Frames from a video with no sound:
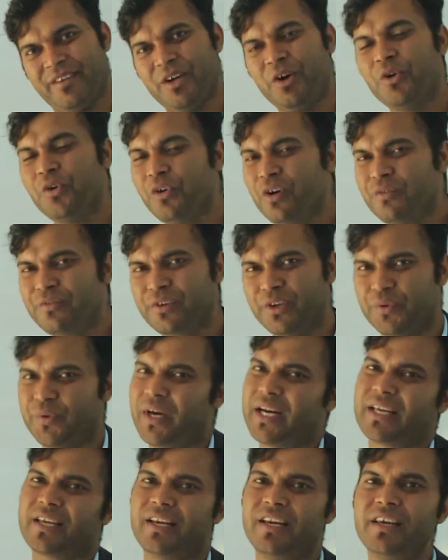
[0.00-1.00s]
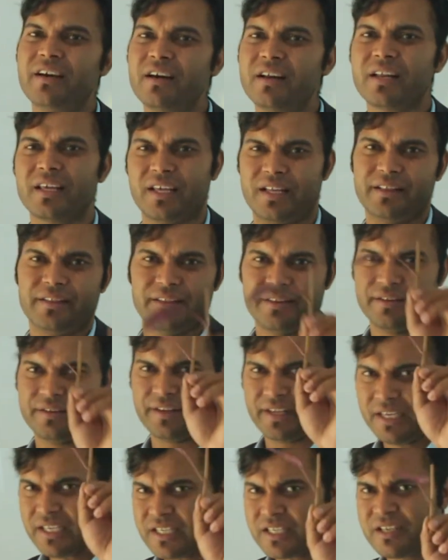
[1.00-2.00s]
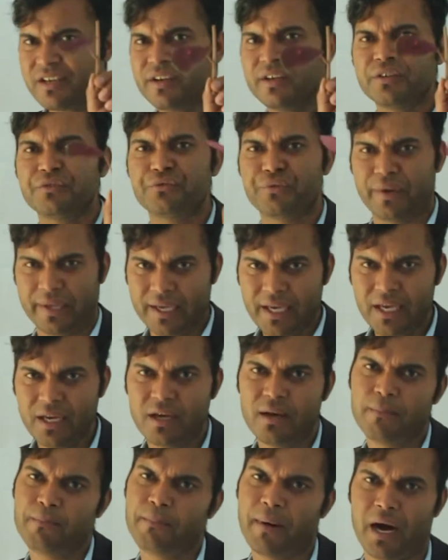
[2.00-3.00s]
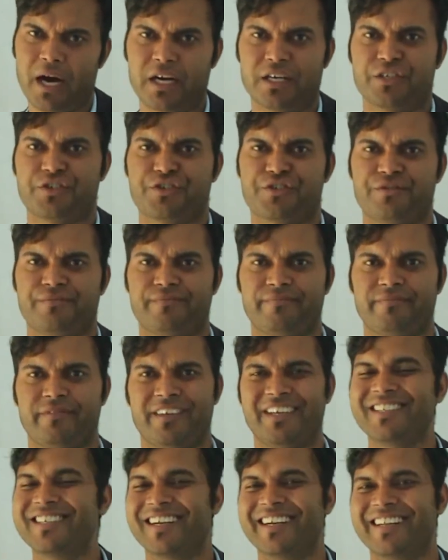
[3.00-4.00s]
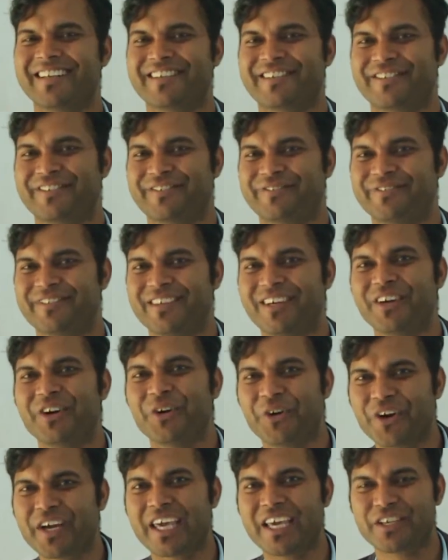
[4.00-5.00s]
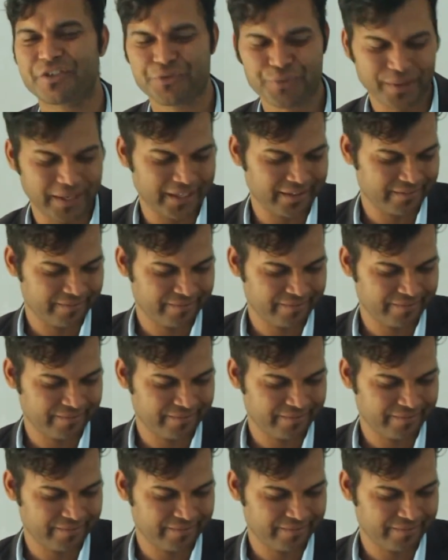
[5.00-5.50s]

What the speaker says: Hope you are clear in these three parts, isn't it? Okay, student.